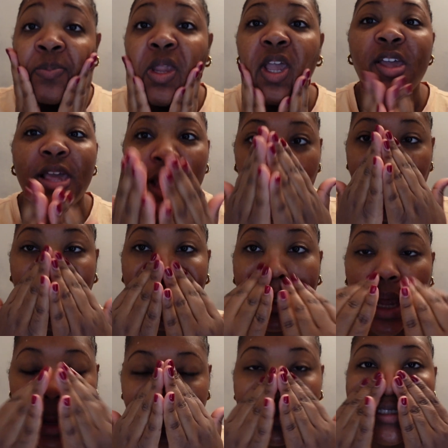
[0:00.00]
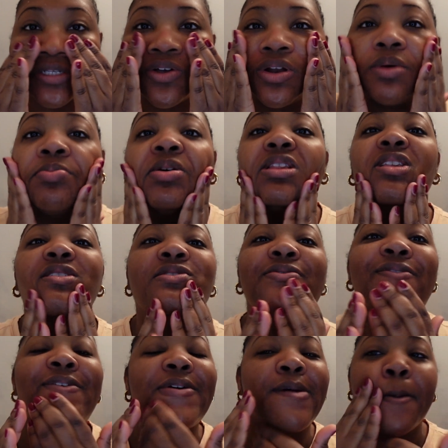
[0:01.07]
And I'm just going to put this
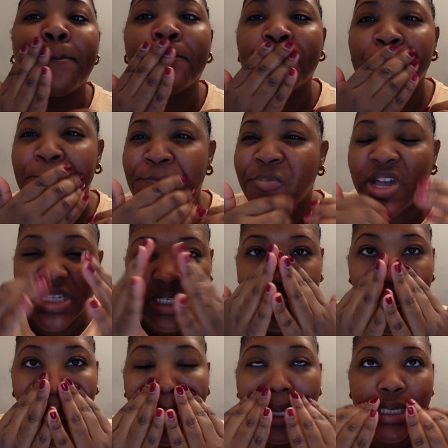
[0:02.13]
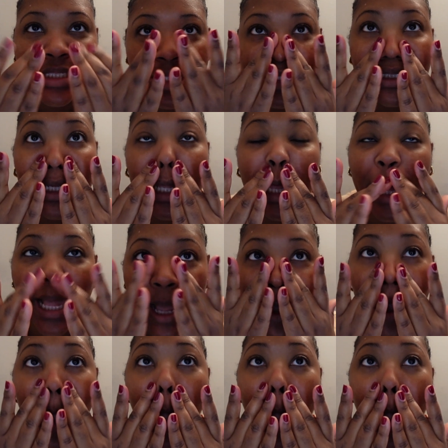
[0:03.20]
on. It's not as sticky,